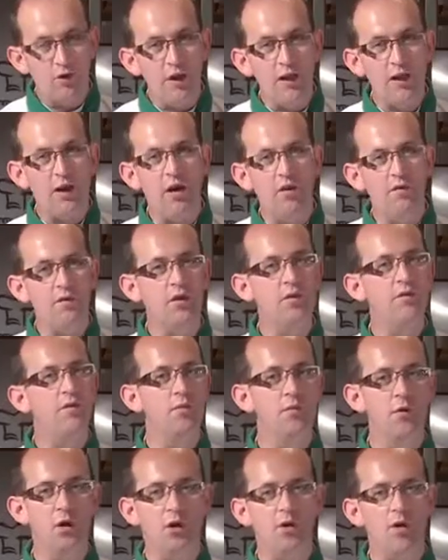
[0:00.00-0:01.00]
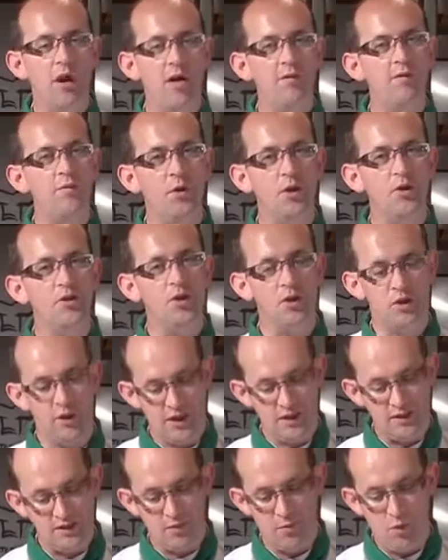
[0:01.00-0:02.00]
great offer from your craft
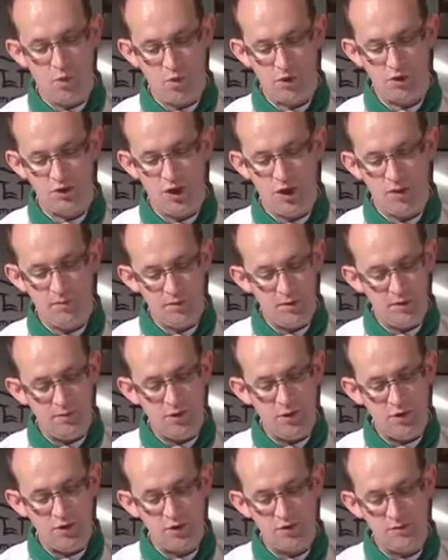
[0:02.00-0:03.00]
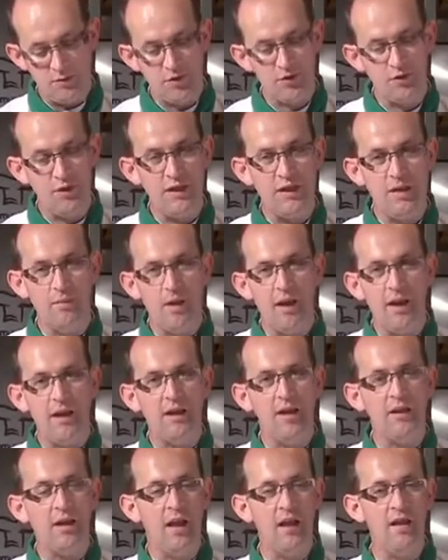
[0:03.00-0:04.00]
butcher is the pork chop. I'm using some streaky
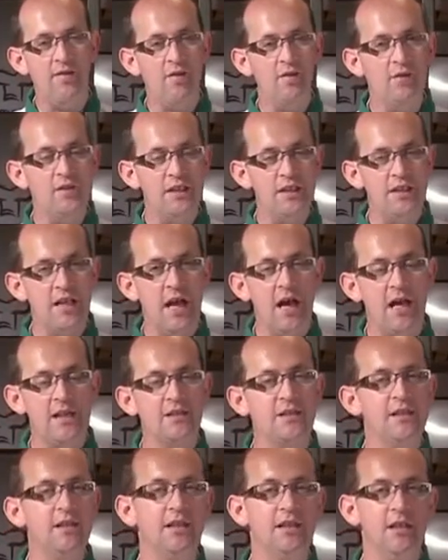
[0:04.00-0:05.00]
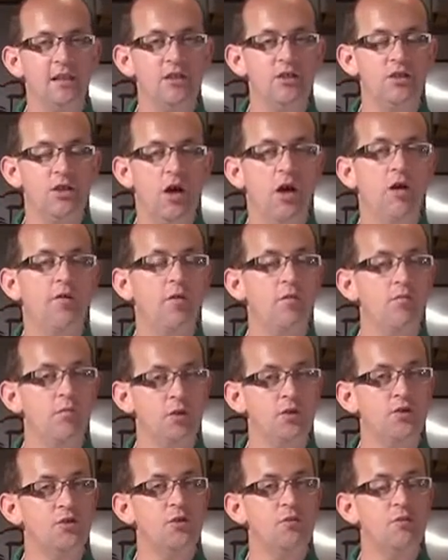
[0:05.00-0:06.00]
bacon and I have a fantastic dish of a
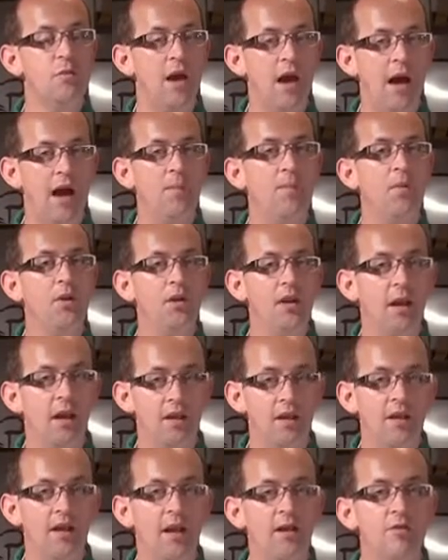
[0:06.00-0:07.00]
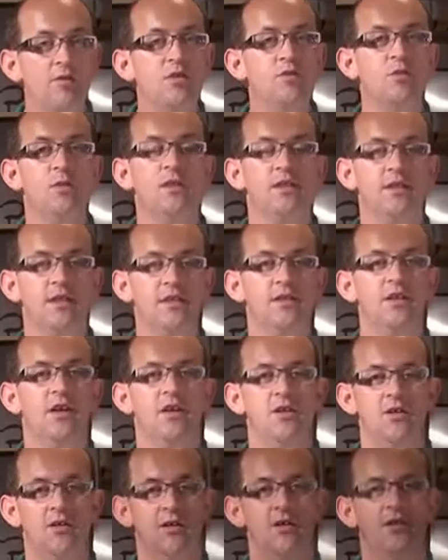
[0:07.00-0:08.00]
mushroom, apple and an Irish whiskey
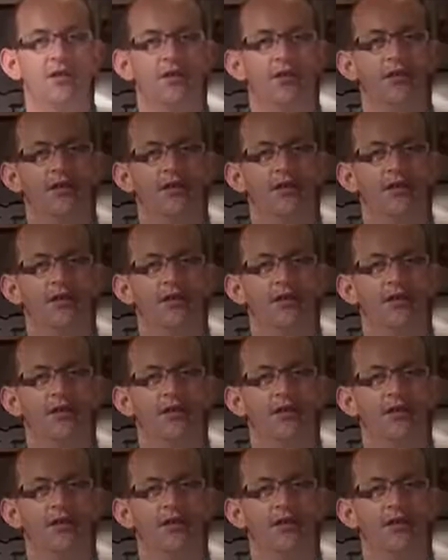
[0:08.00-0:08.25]
sauce.